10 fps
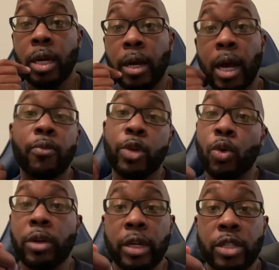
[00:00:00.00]
I'm
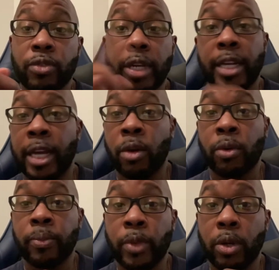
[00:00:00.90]
recording this right now,
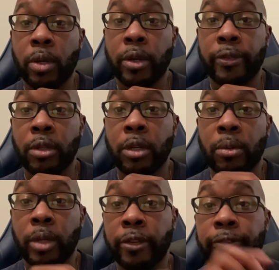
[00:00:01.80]

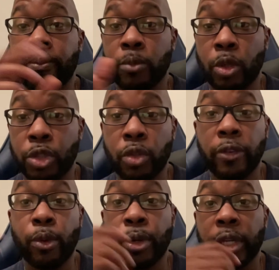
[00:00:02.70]
and shooting
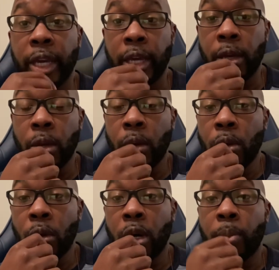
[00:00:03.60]
4K
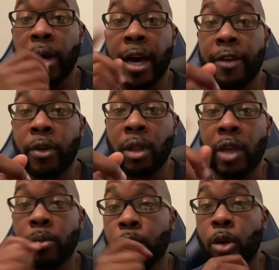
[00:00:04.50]
on my iPhone
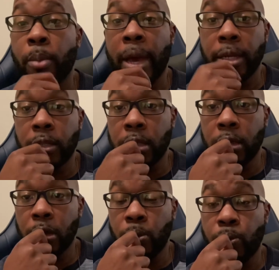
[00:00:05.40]
11 Pro Max.
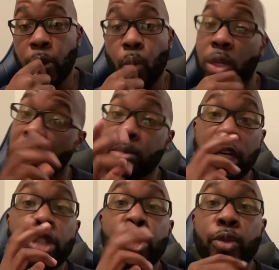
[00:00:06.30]
Once I'm
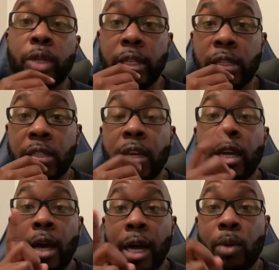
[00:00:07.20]
done shooting this,
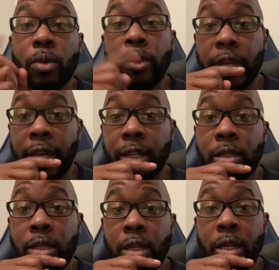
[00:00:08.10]
I will then
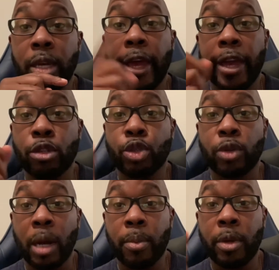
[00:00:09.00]
airdrop